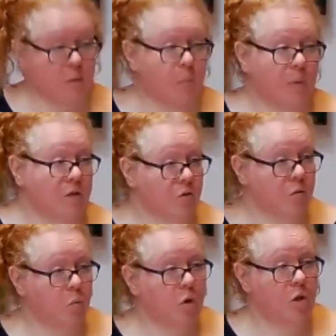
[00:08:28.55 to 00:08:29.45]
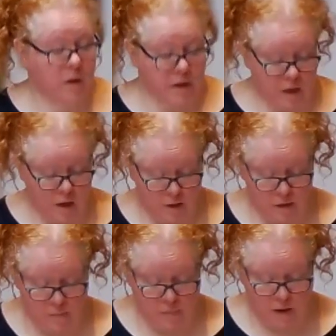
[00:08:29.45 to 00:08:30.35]
This is based on some words by
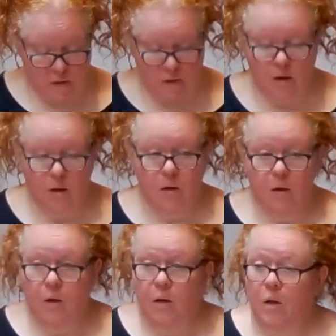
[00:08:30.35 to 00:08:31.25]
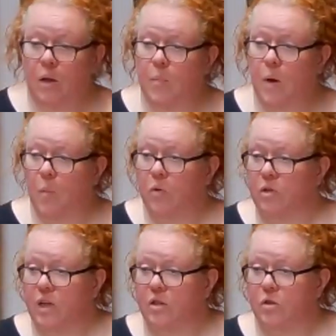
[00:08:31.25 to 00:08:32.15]
Carter Smith. You might want
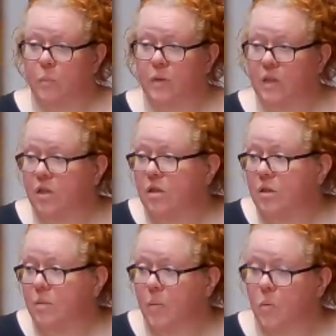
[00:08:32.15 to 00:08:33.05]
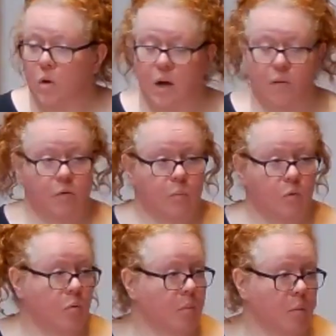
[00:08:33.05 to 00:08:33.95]
to adjust your position to be more
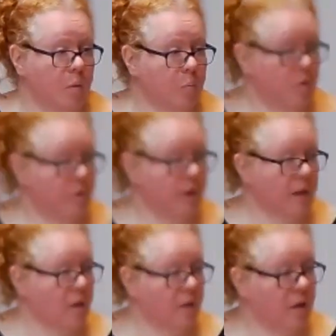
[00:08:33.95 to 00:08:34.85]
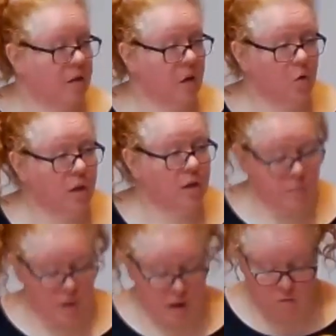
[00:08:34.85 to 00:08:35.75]
comfortable, might want to put down anything you don't need
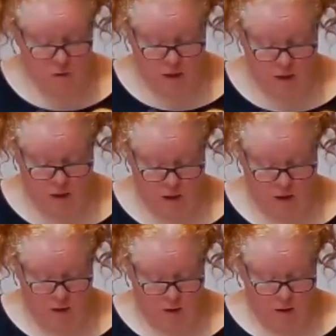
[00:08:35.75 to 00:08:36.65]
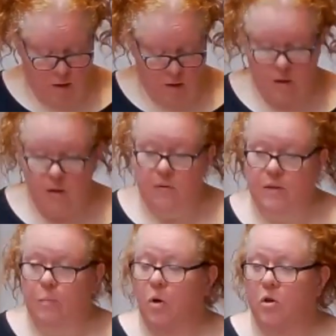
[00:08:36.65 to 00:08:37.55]
to be holding. If
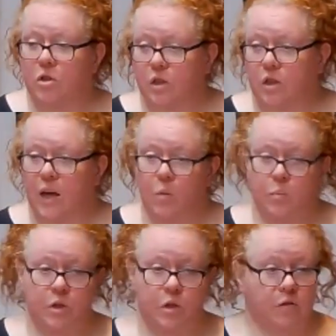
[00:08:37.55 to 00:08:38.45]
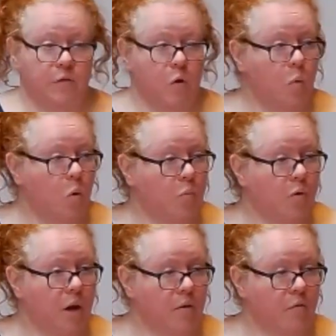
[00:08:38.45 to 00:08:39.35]
there's a posture that helps you to feel more
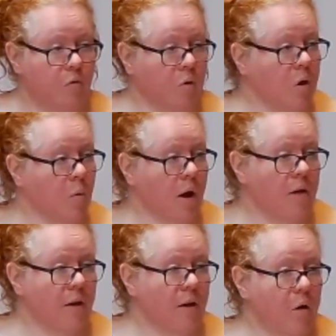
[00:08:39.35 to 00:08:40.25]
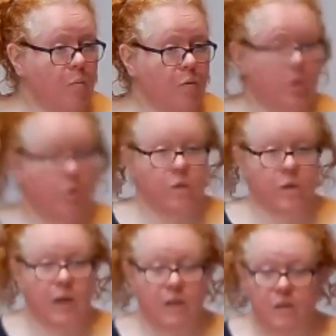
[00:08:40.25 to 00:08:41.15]
prayerful, whatever helps you
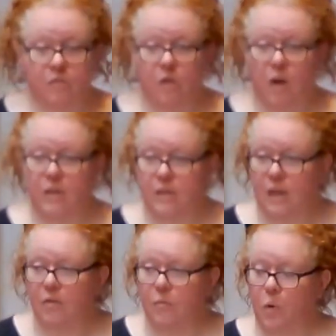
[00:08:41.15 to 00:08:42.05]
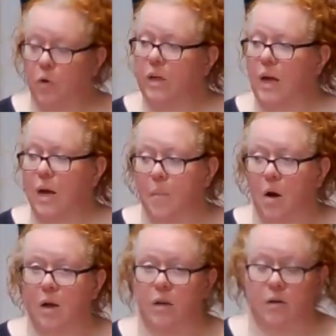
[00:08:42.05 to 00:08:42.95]
to get into the right state of body and
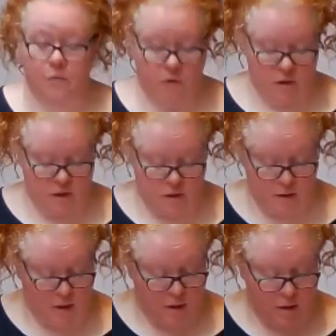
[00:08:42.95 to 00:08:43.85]
mind for us to